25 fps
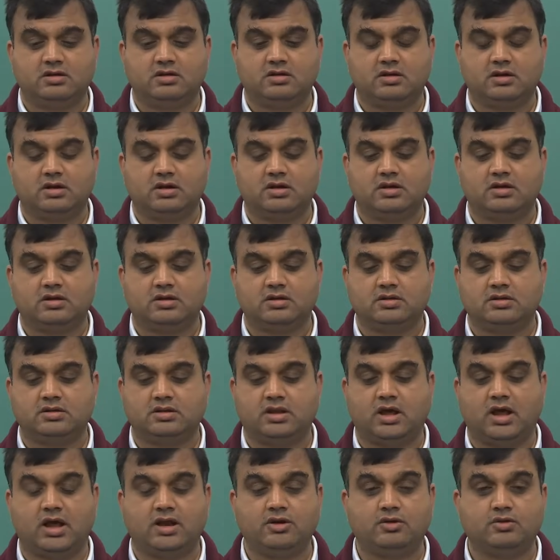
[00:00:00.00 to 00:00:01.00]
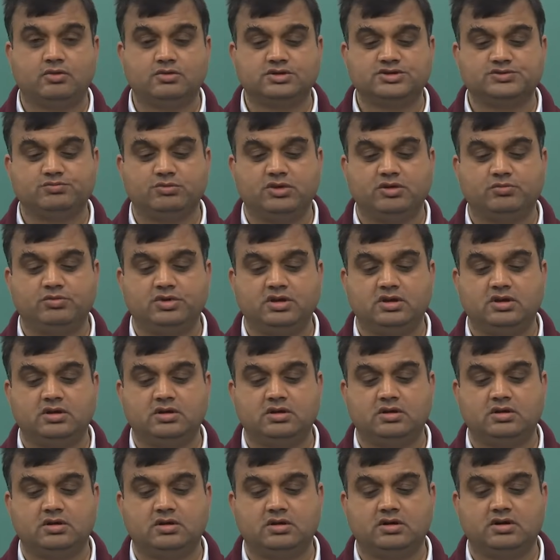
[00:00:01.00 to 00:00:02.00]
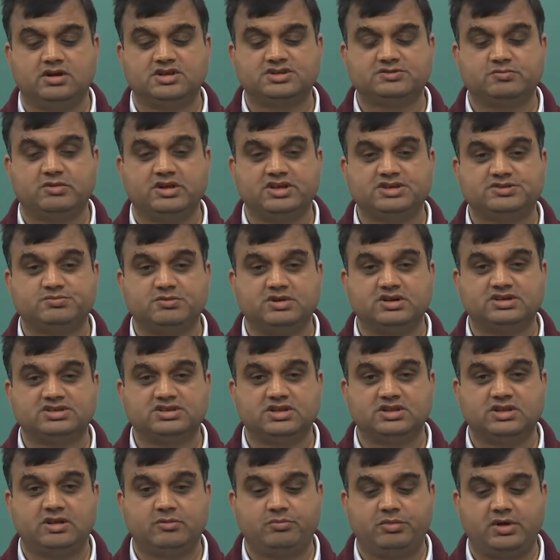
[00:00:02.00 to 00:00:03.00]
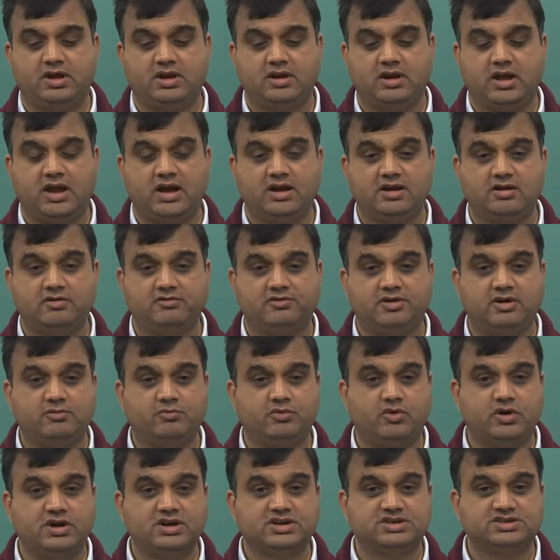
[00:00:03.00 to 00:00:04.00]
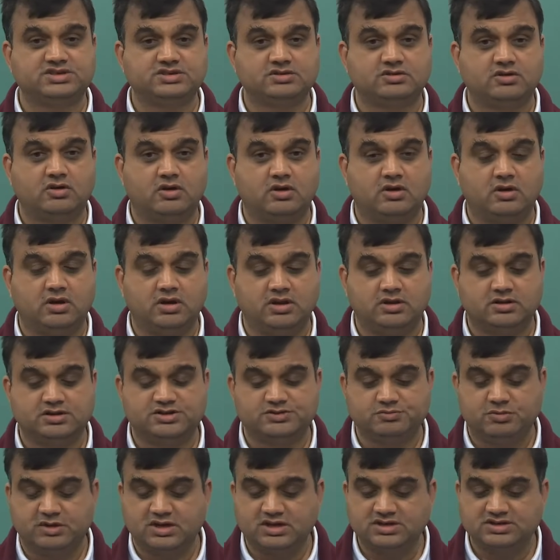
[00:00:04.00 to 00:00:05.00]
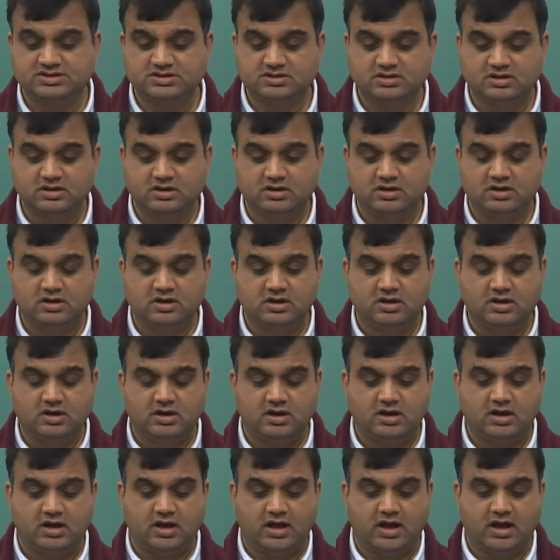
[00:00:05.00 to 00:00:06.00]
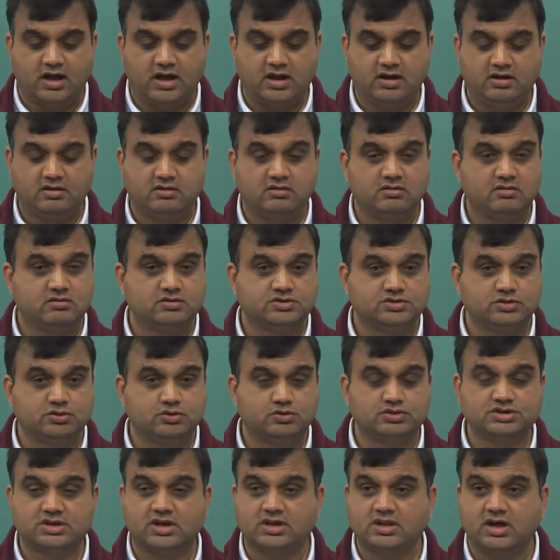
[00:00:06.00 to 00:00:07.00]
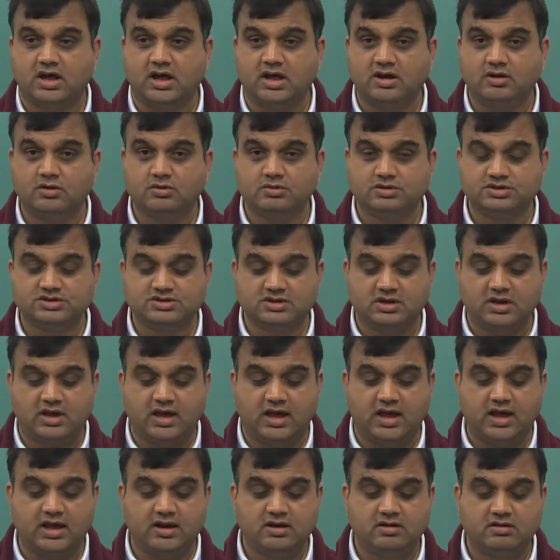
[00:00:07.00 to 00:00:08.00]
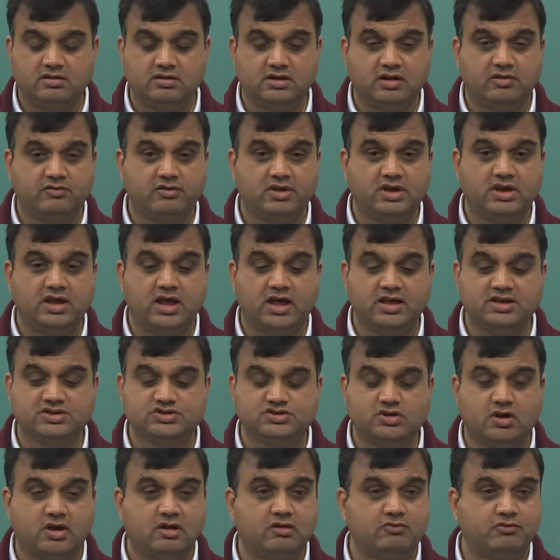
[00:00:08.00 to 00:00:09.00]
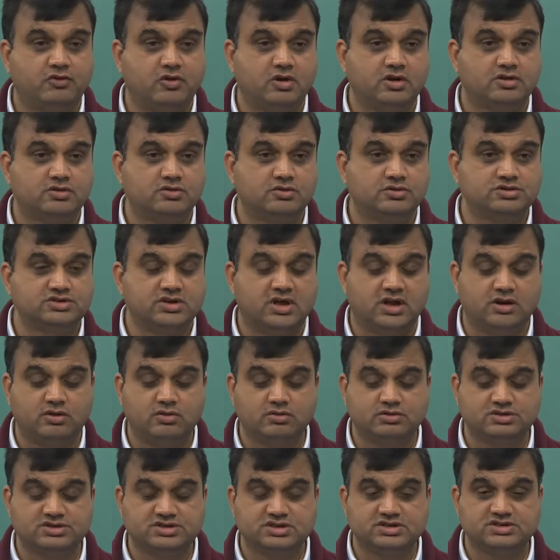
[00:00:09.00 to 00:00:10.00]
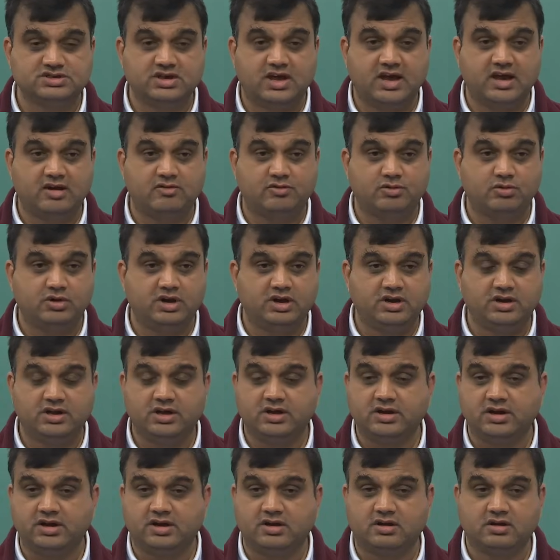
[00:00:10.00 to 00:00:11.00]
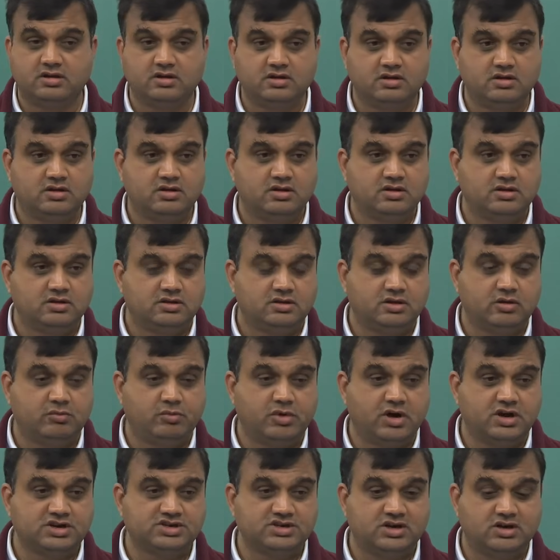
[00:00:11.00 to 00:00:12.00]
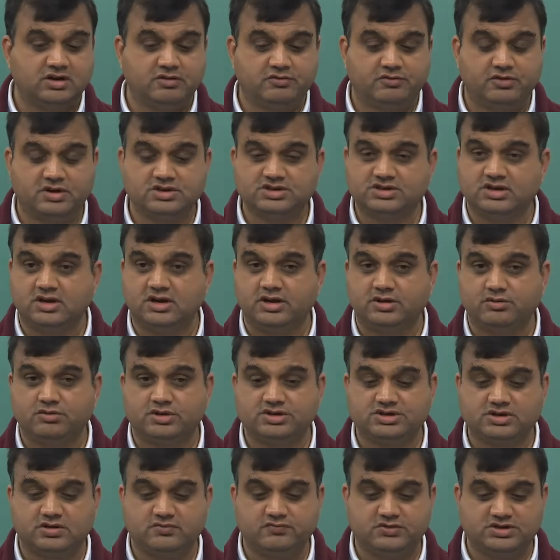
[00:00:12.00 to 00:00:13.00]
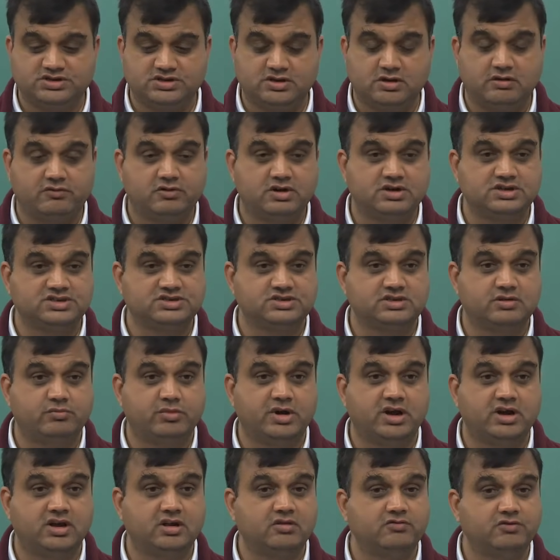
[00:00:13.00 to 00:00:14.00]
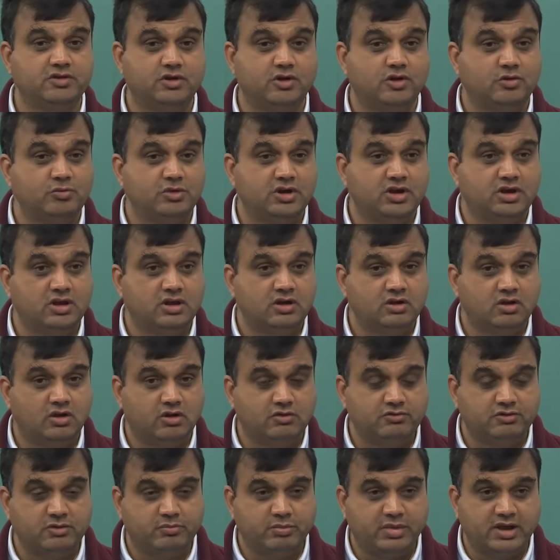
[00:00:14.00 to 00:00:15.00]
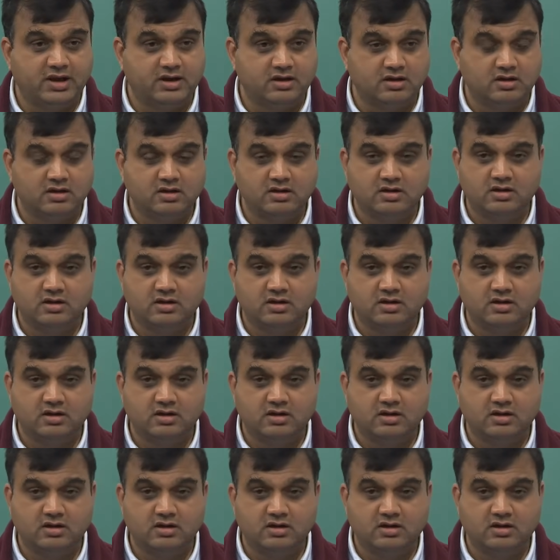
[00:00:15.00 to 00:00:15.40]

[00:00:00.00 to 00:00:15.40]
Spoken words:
the unknowns may be displacements in the pen at different points in space, and so those are the unknowns, and the way I solve for those unknowns is I have to integrate the partial differential equation which governs the bending phenomena of a pen.